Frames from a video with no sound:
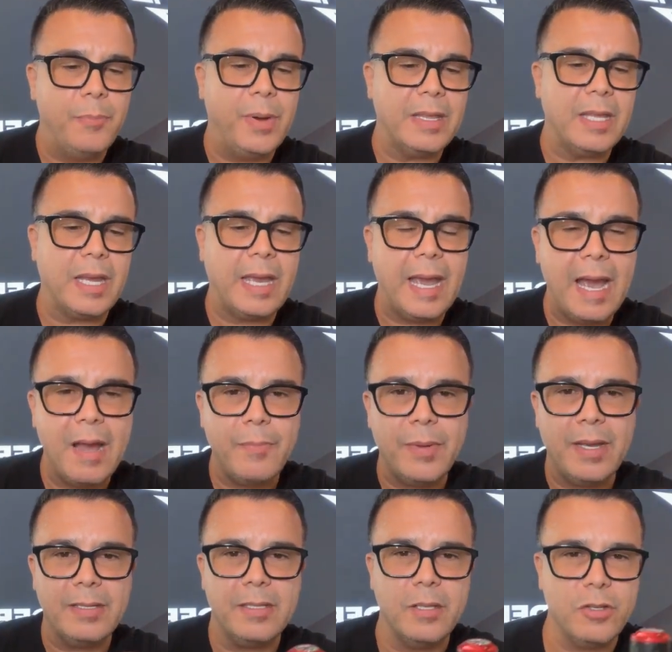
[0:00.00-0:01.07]
But the cap
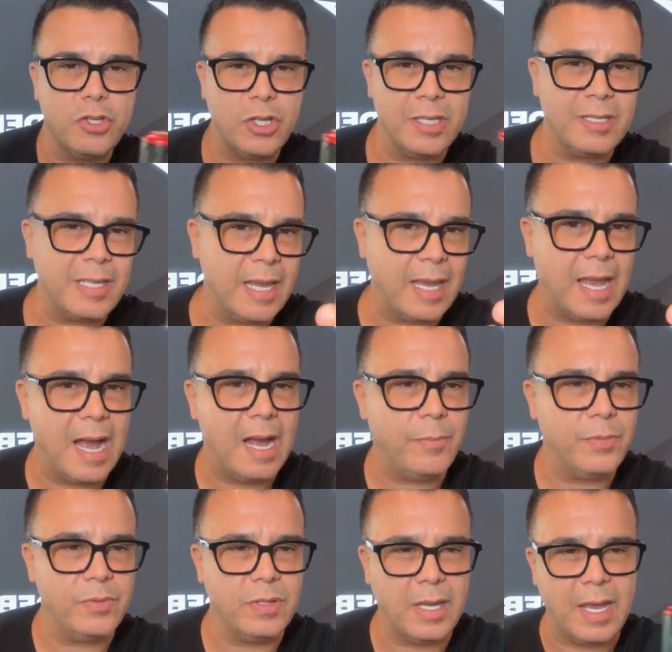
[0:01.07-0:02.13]
is not just a
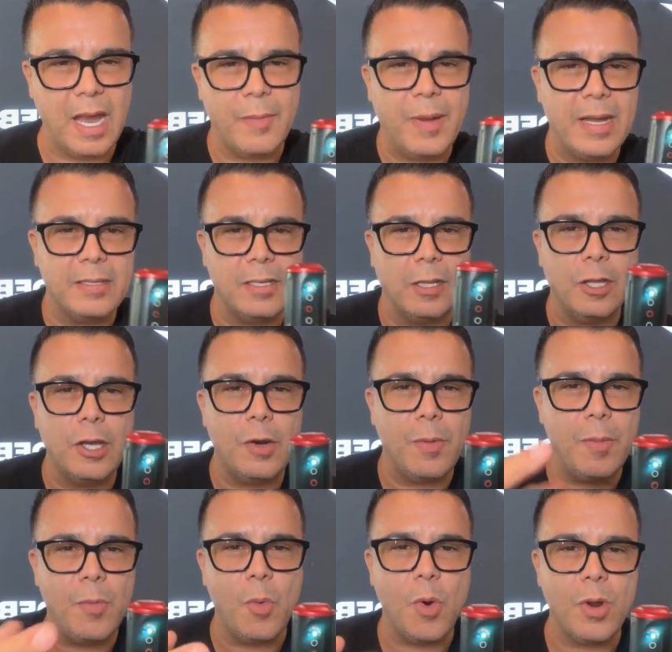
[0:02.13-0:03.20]
cap. The cap has a little
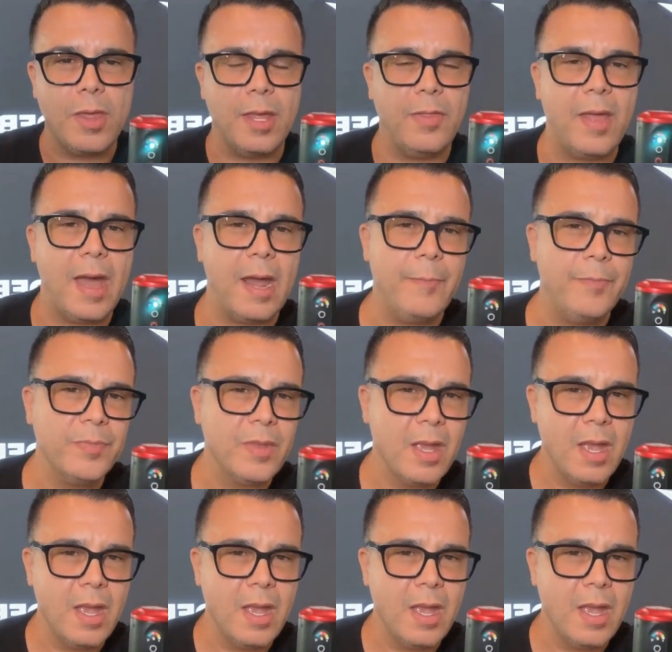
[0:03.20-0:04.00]
bit more than that.